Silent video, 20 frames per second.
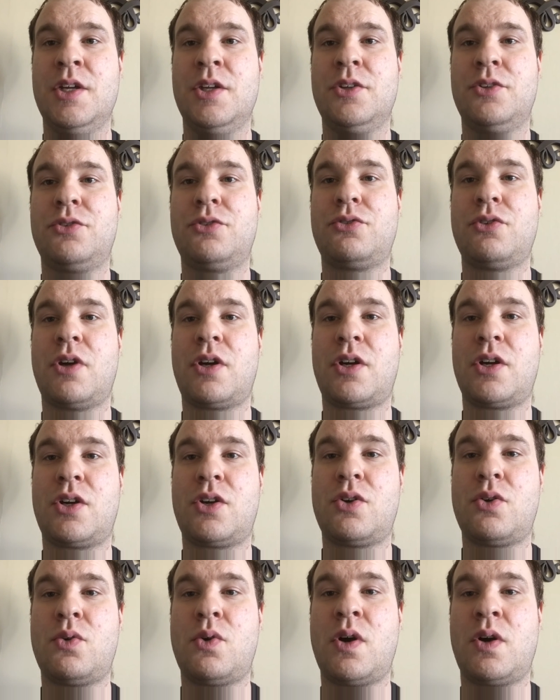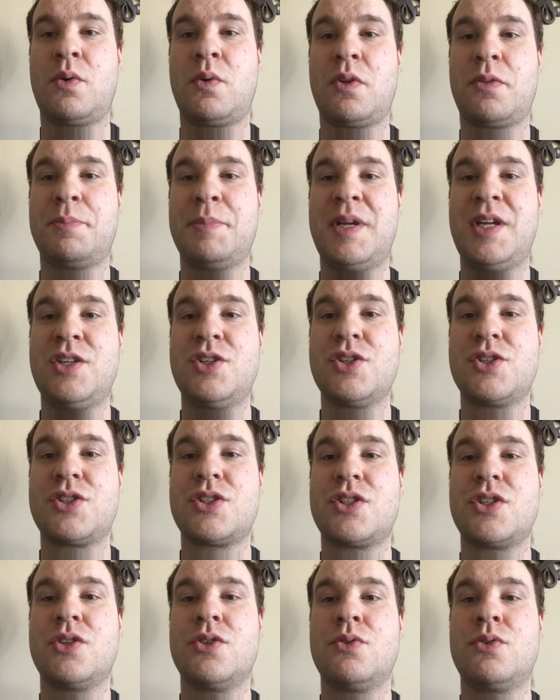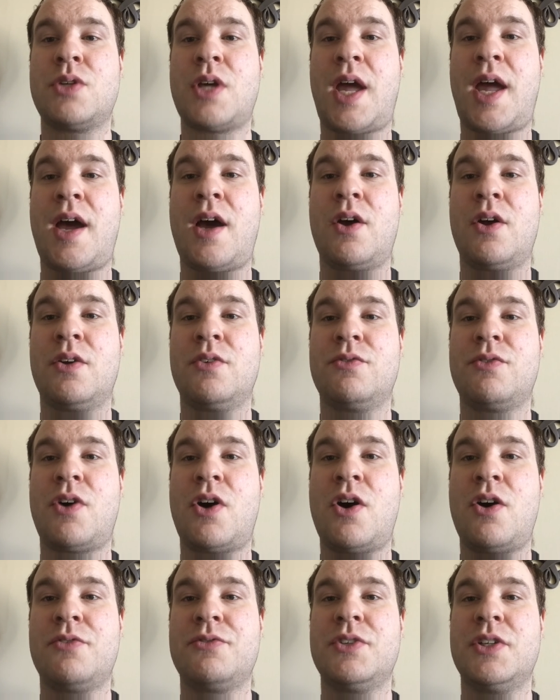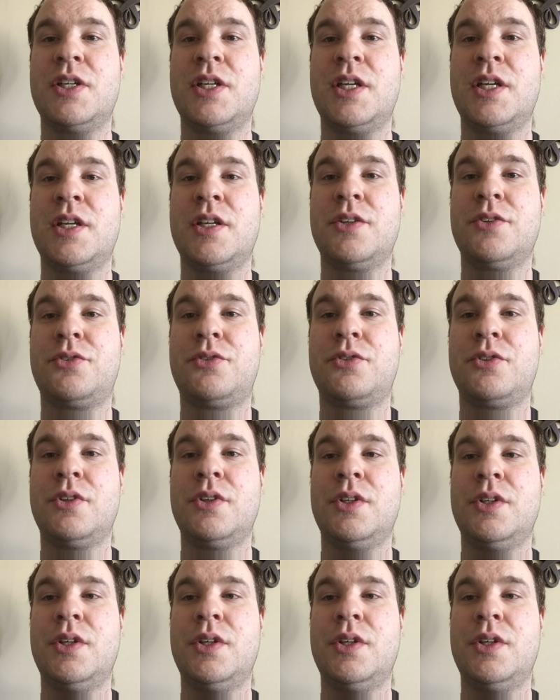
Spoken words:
struck a chord with me just due to how involved it is.